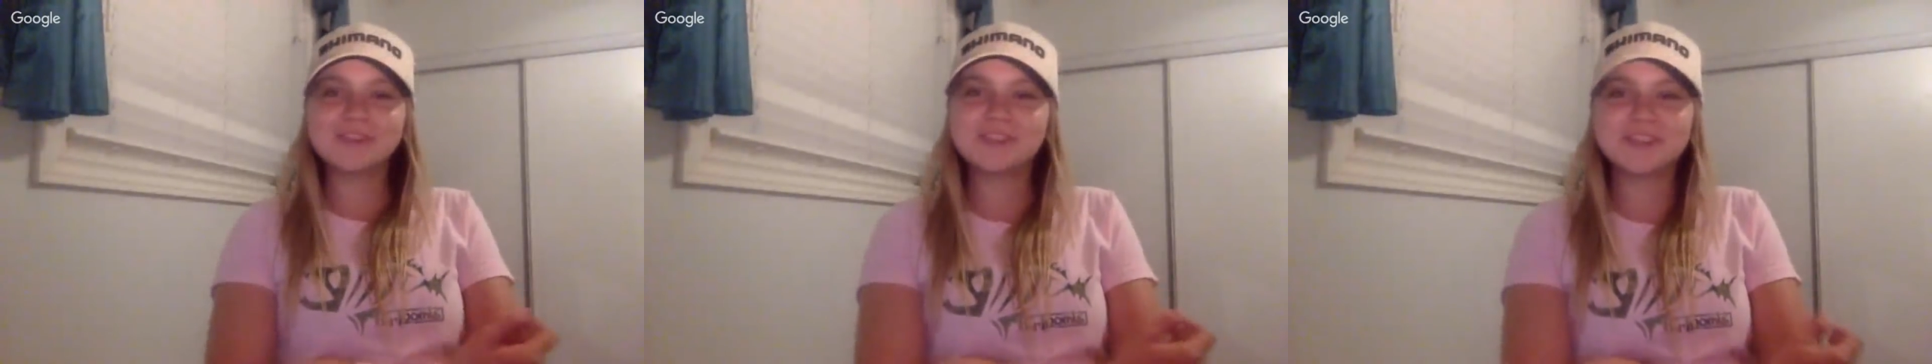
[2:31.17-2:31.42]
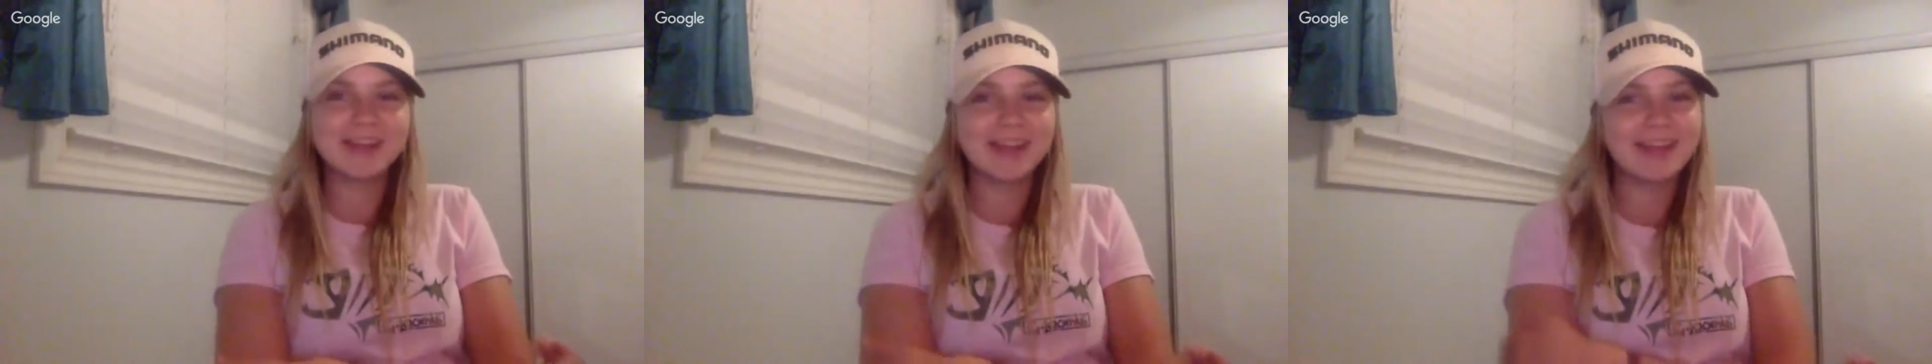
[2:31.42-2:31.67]

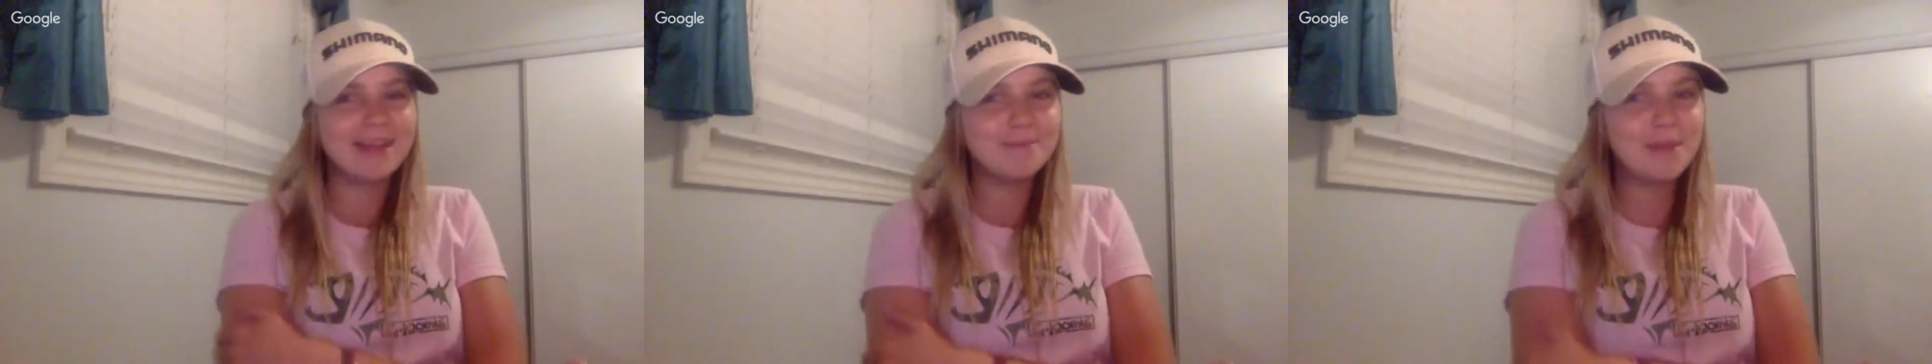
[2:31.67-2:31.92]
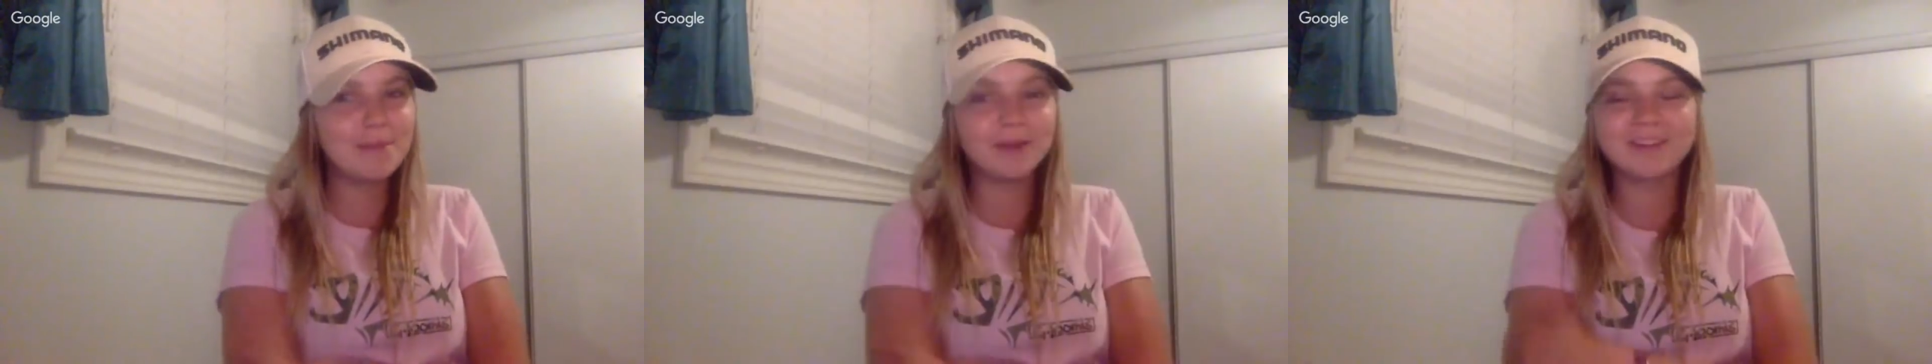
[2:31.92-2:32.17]
today.
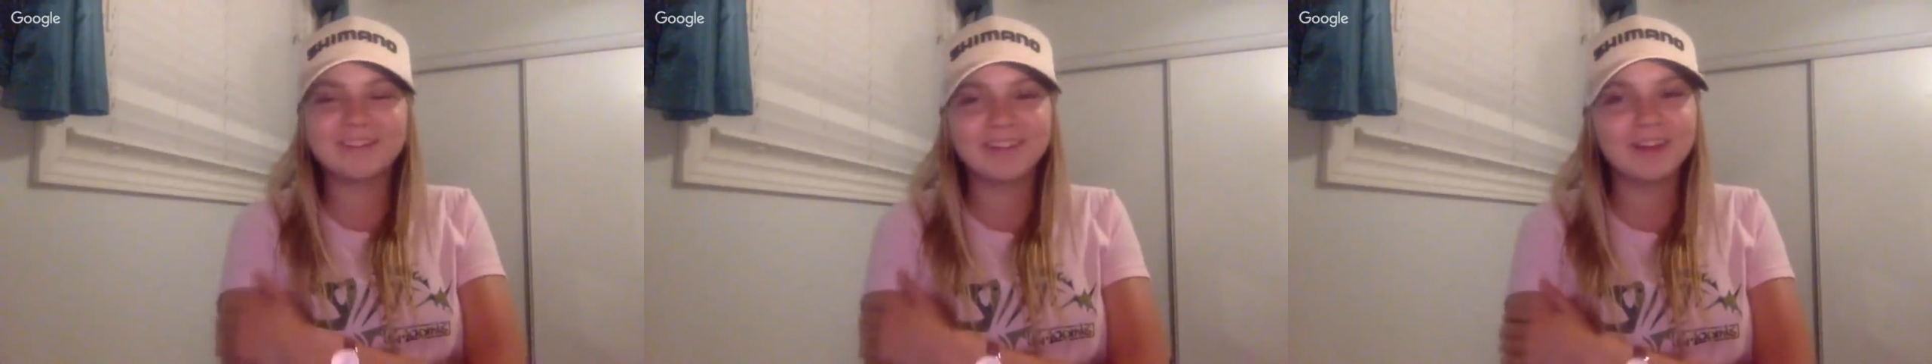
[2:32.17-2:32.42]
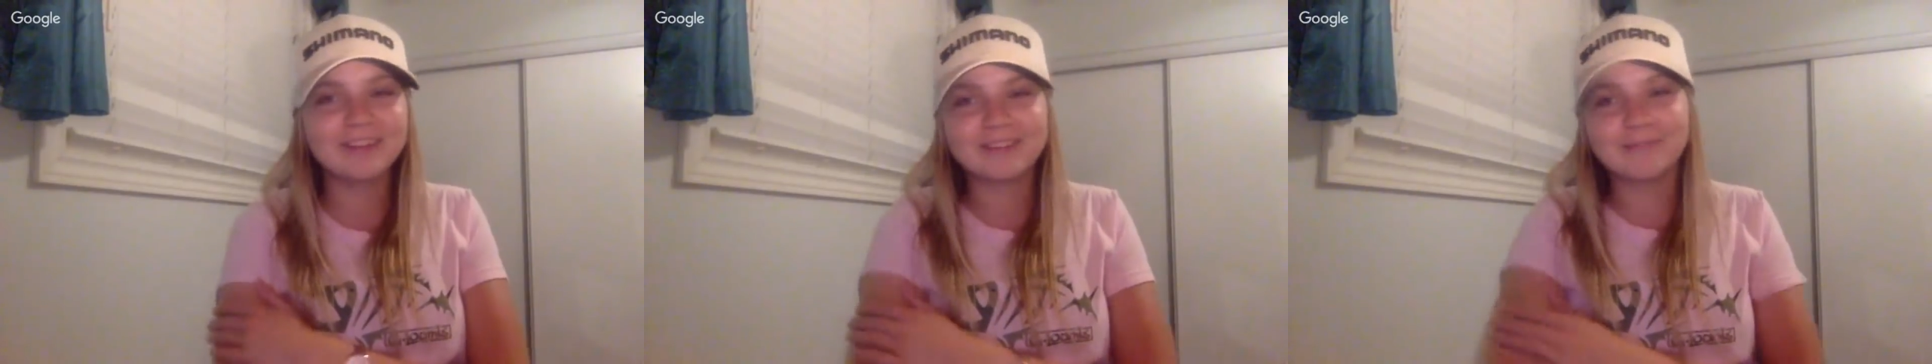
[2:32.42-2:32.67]
People are still
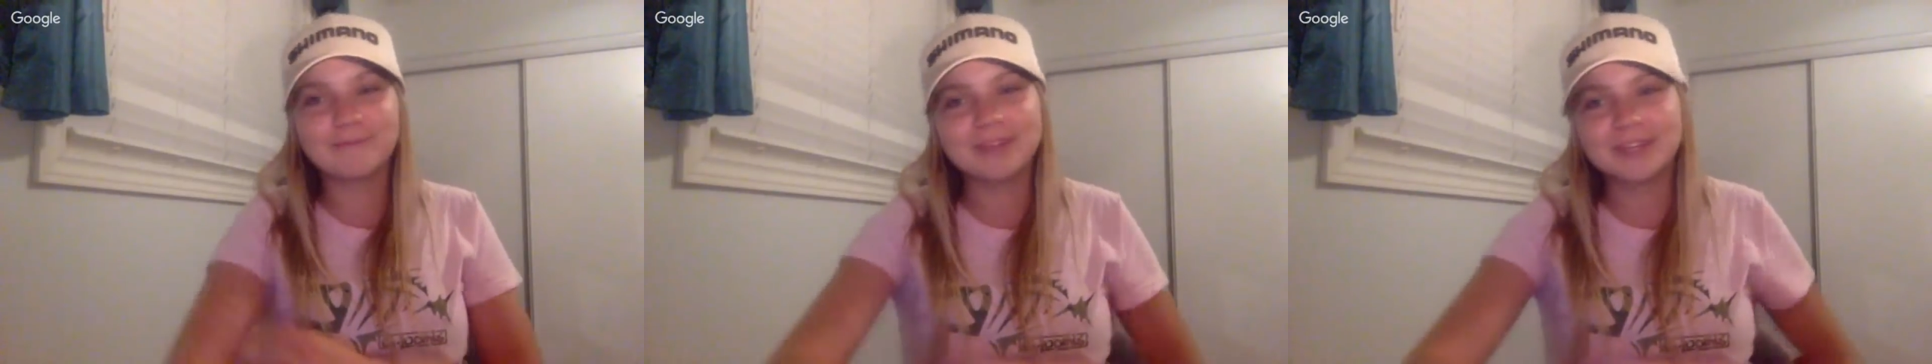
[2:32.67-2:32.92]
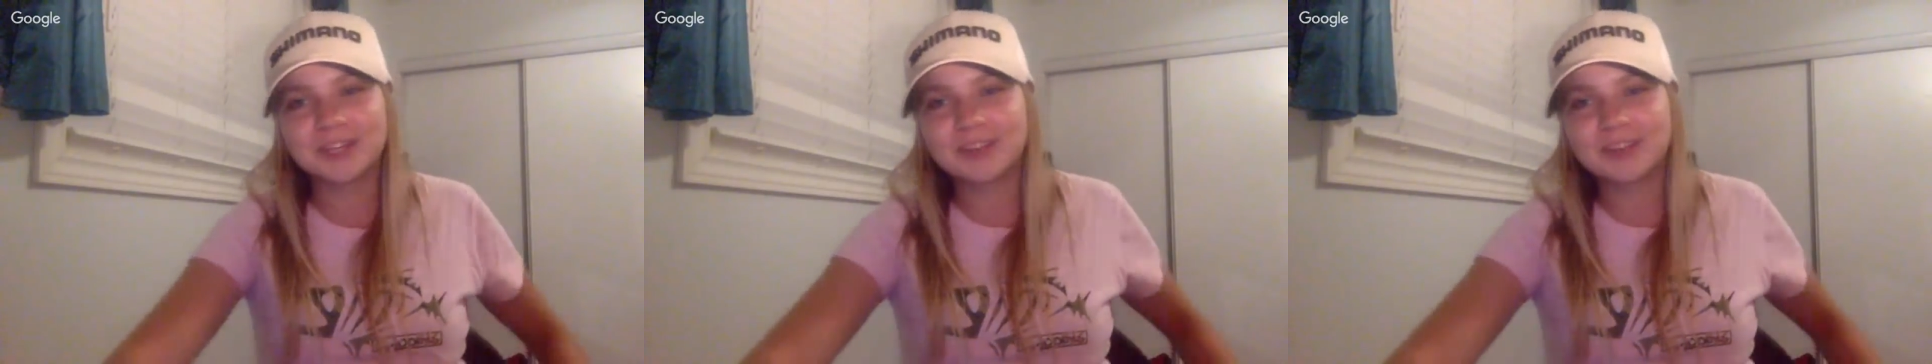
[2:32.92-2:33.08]
on some fish.